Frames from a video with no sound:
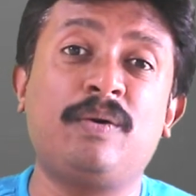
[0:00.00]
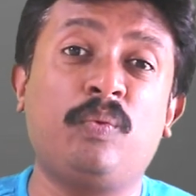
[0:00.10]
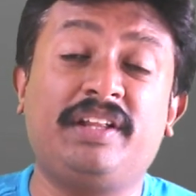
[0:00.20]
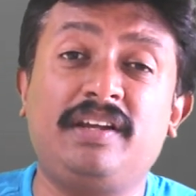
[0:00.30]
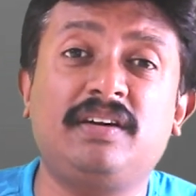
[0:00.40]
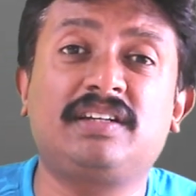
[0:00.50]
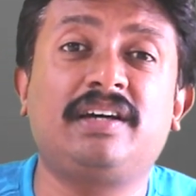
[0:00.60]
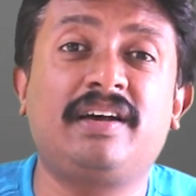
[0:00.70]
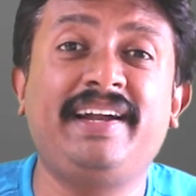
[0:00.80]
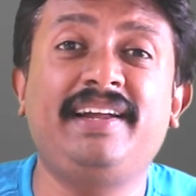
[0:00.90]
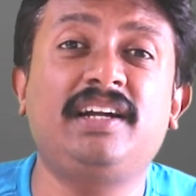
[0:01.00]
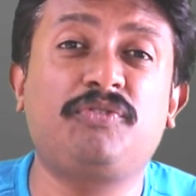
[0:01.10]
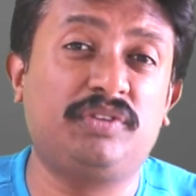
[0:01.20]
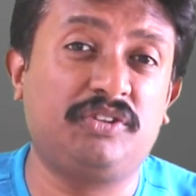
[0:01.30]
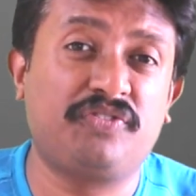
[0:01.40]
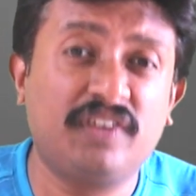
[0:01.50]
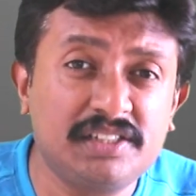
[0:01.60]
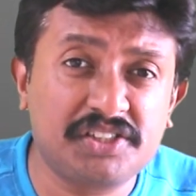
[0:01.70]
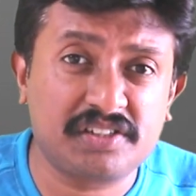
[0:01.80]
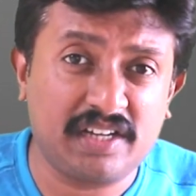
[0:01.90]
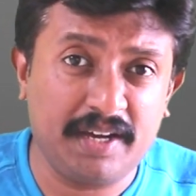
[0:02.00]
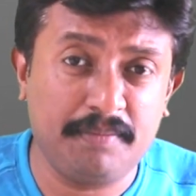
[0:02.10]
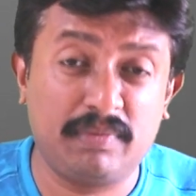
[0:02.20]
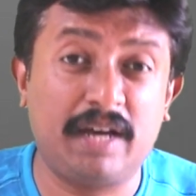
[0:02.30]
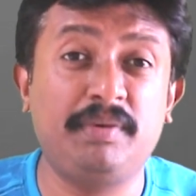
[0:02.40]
whether you are reading it for the first time,